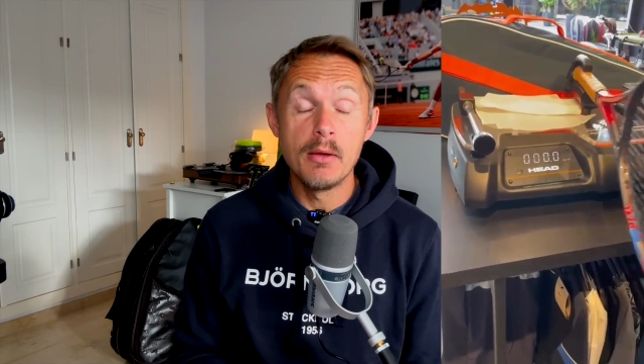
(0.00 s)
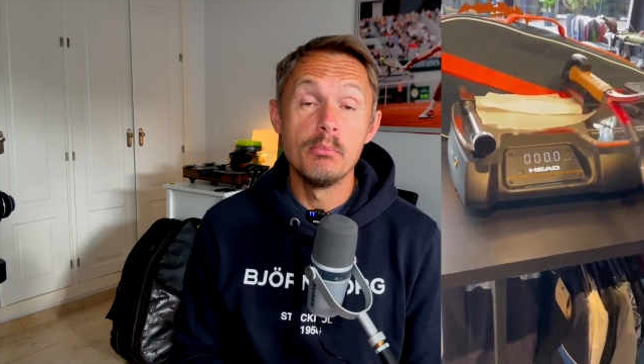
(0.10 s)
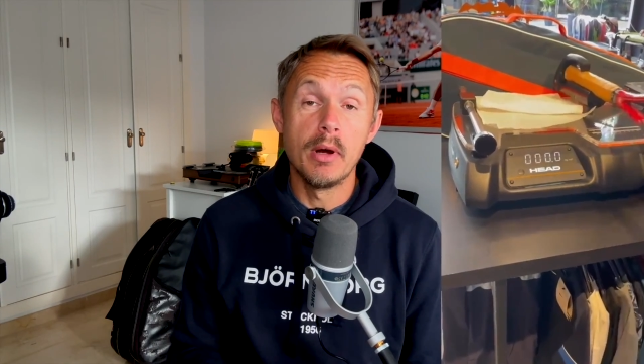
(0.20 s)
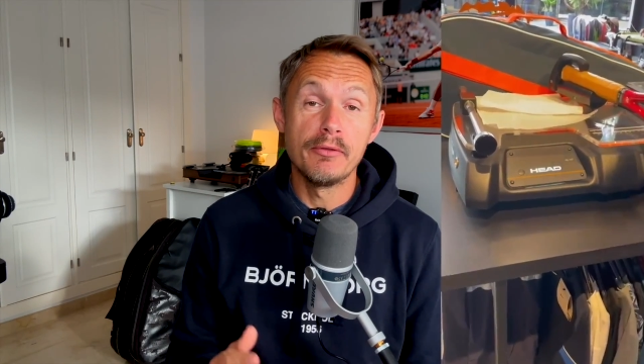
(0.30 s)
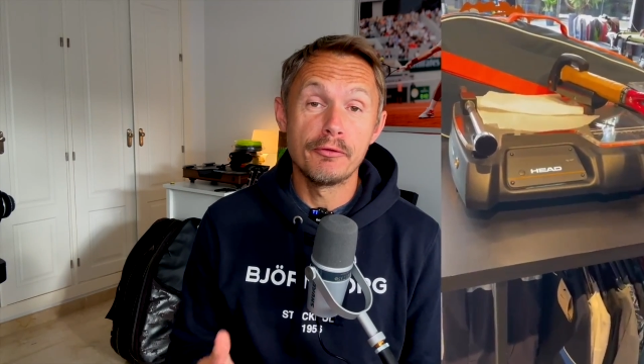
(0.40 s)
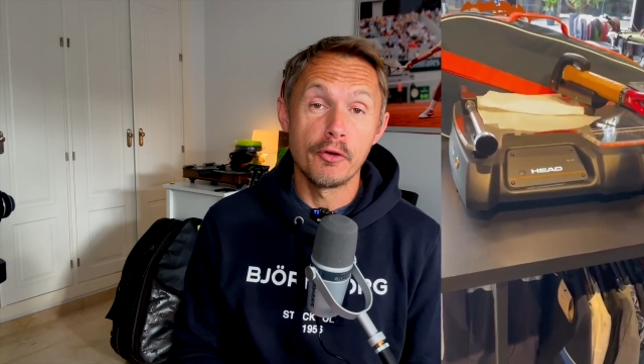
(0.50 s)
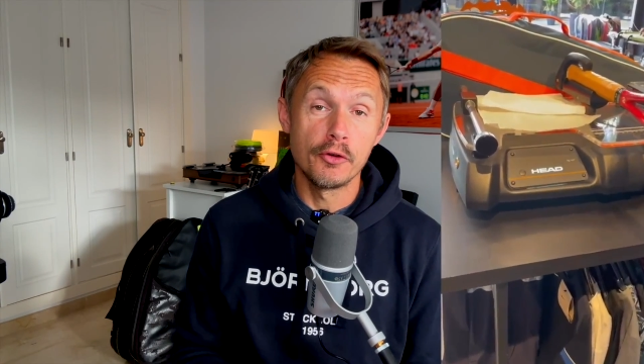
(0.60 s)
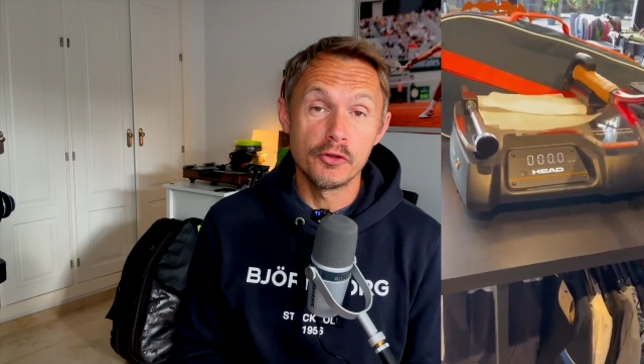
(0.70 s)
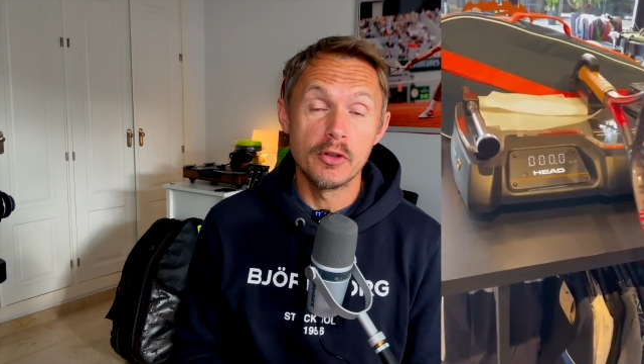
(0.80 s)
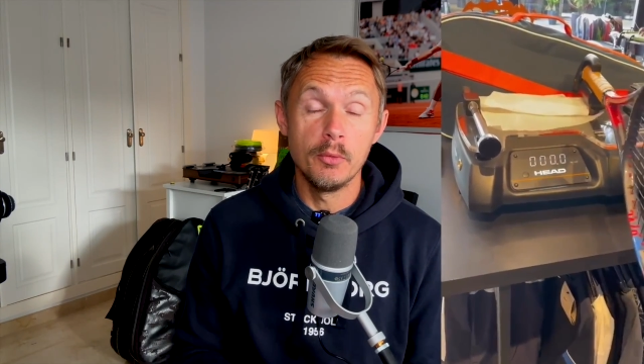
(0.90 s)
but
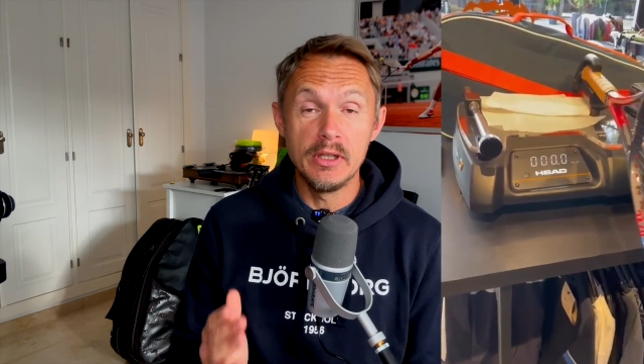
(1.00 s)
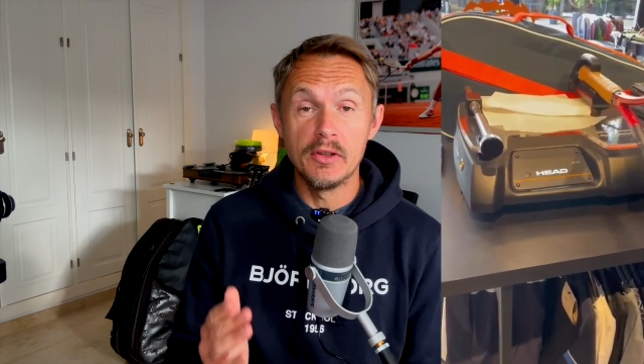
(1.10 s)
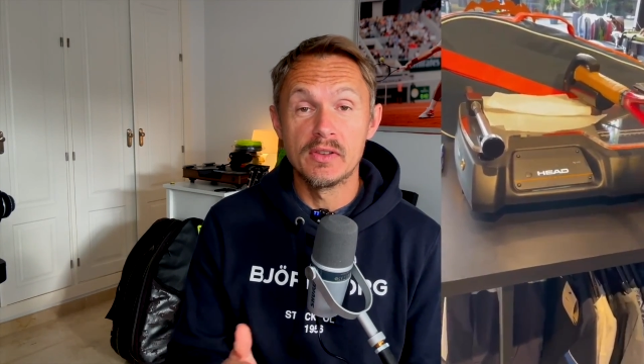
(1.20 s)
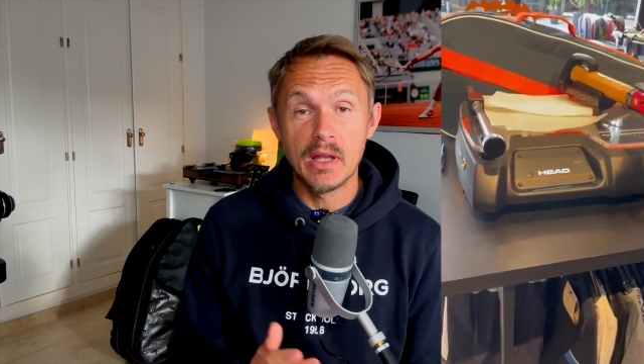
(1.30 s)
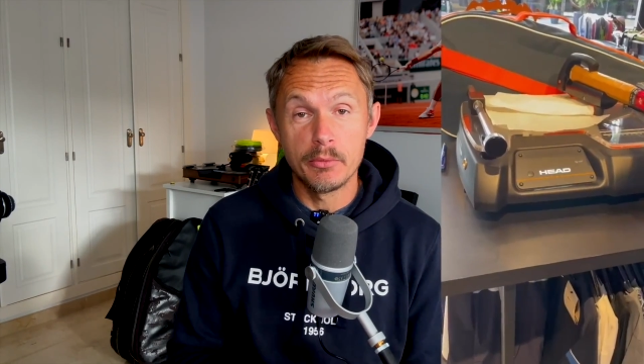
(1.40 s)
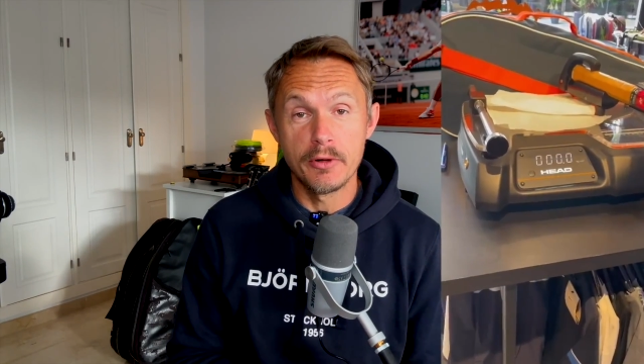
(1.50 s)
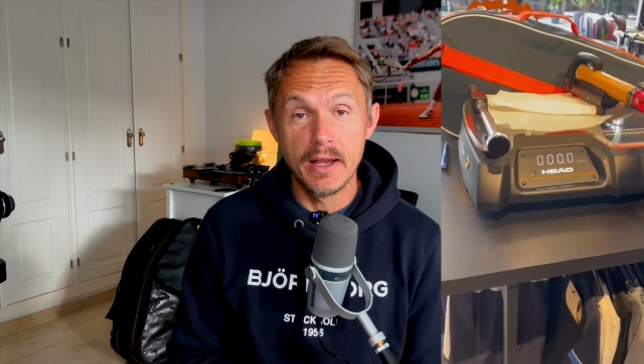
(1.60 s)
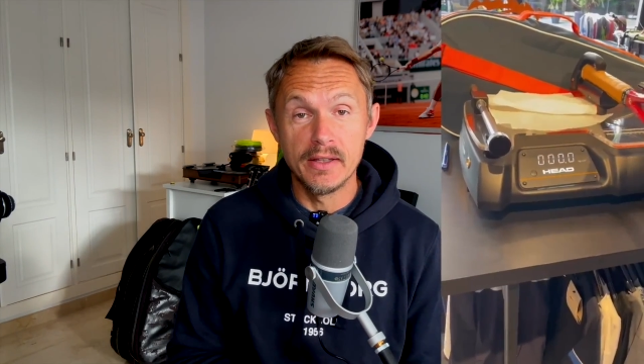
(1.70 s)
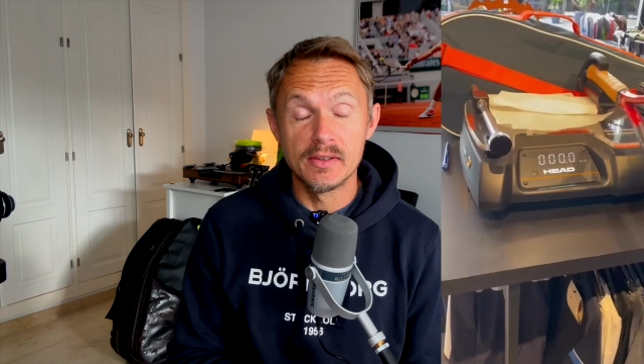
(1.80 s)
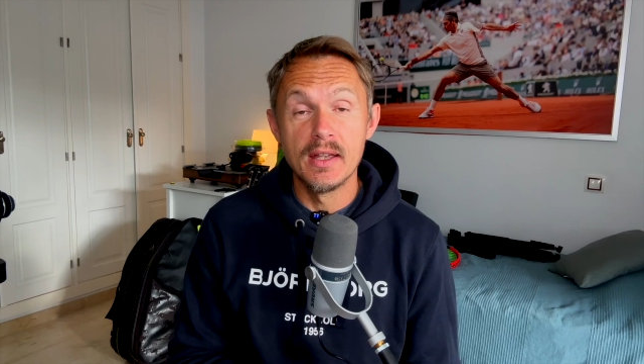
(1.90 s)
first we need to
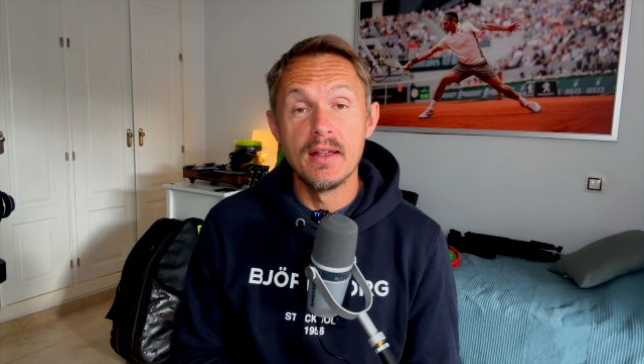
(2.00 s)
summarize